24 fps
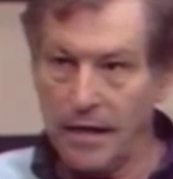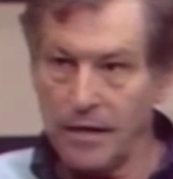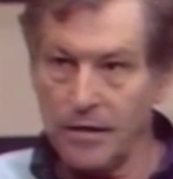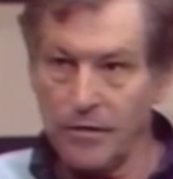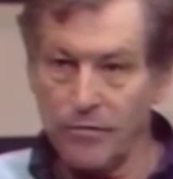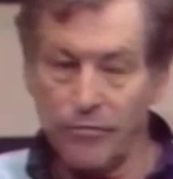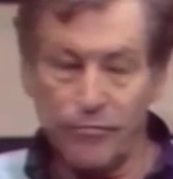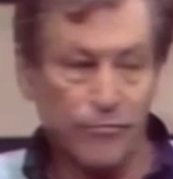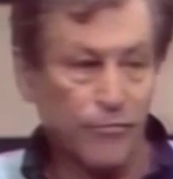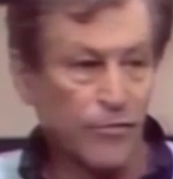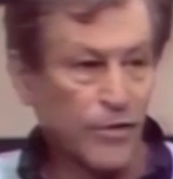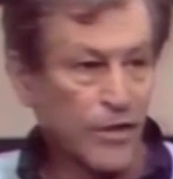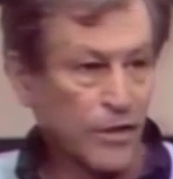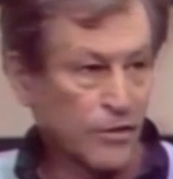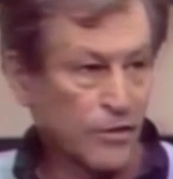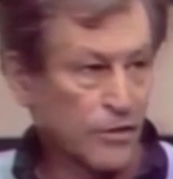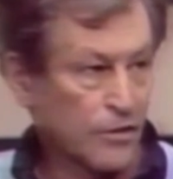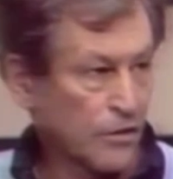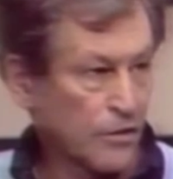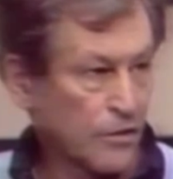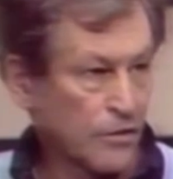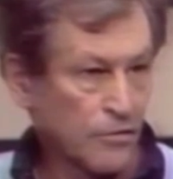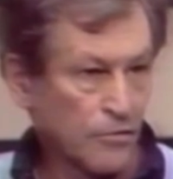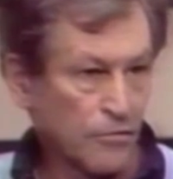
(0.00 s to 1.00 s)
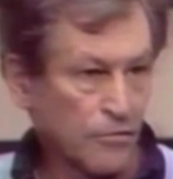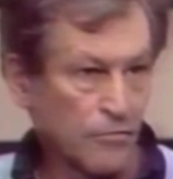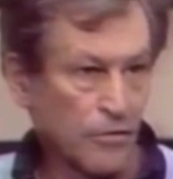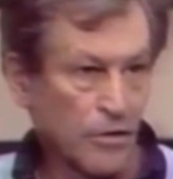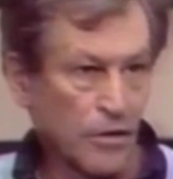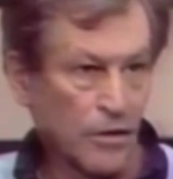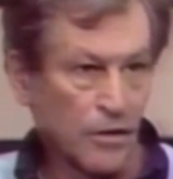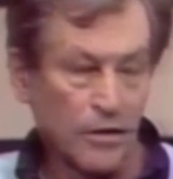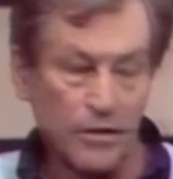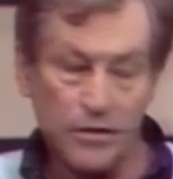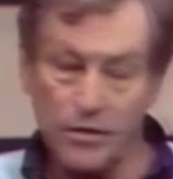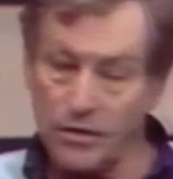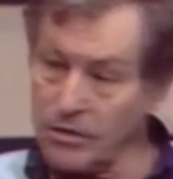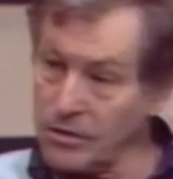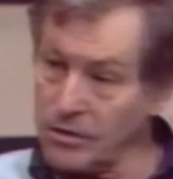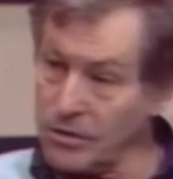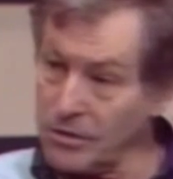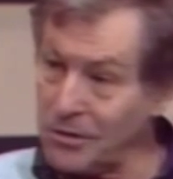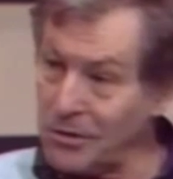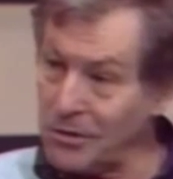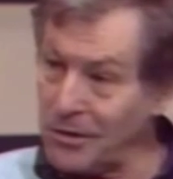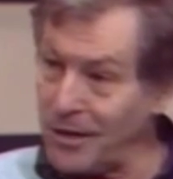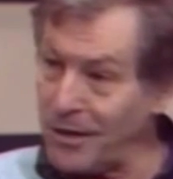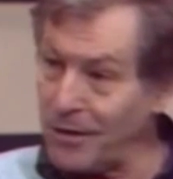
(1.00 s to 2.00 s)
the footage that you
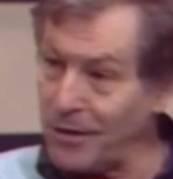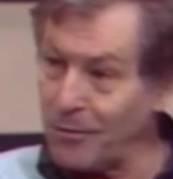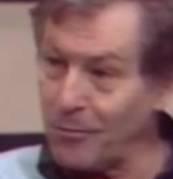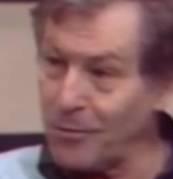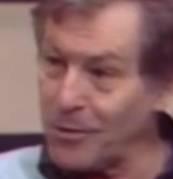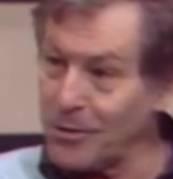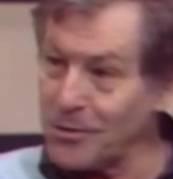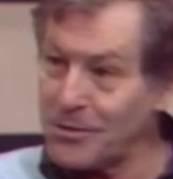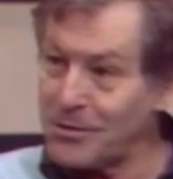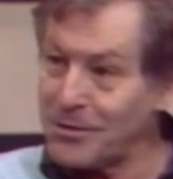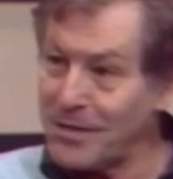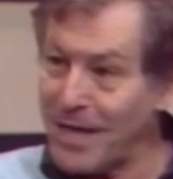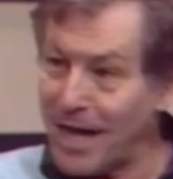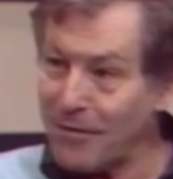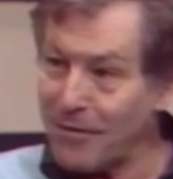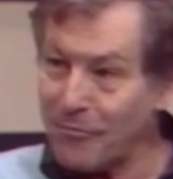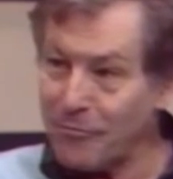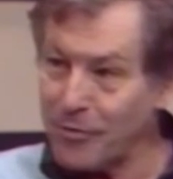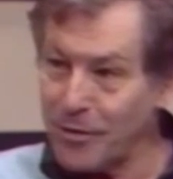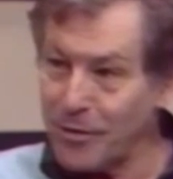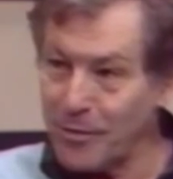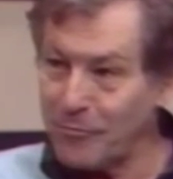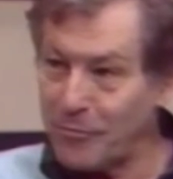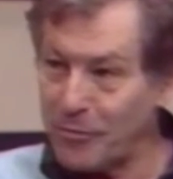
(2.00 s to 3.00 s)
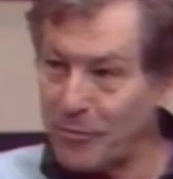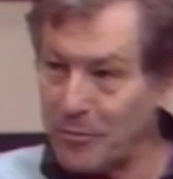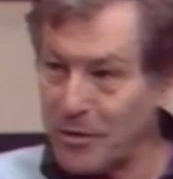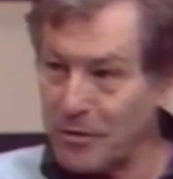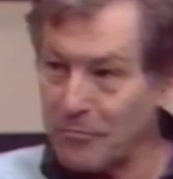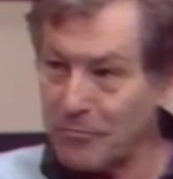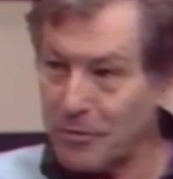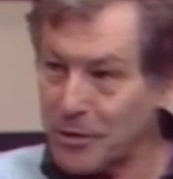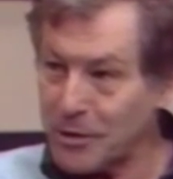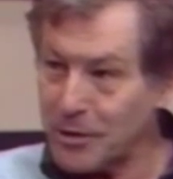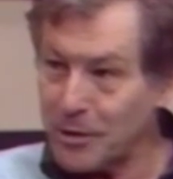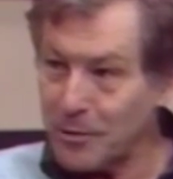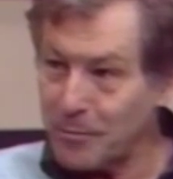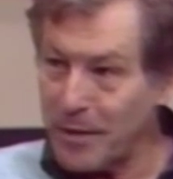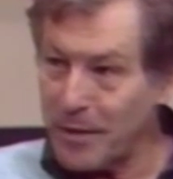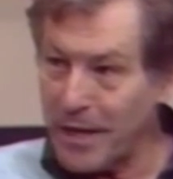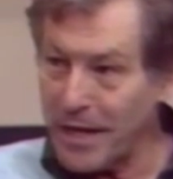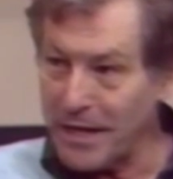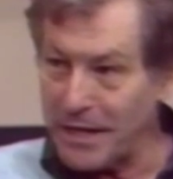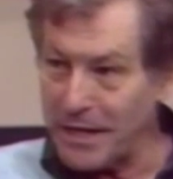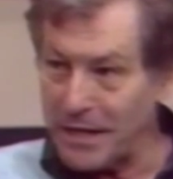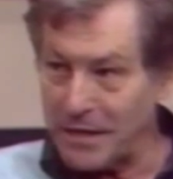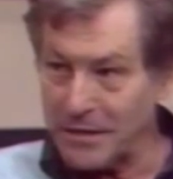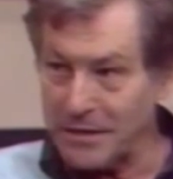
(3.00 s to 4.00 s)
saw was not filmed from the original
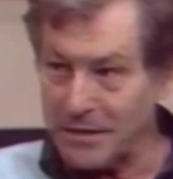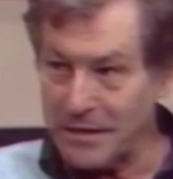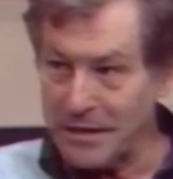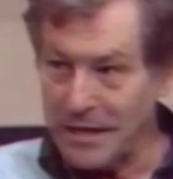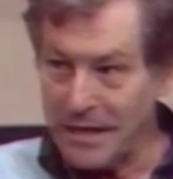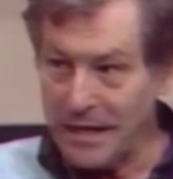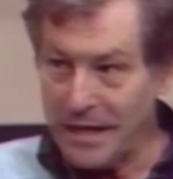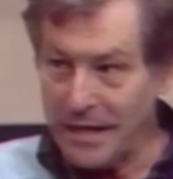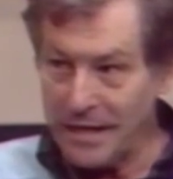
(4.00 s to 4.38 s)
paintings.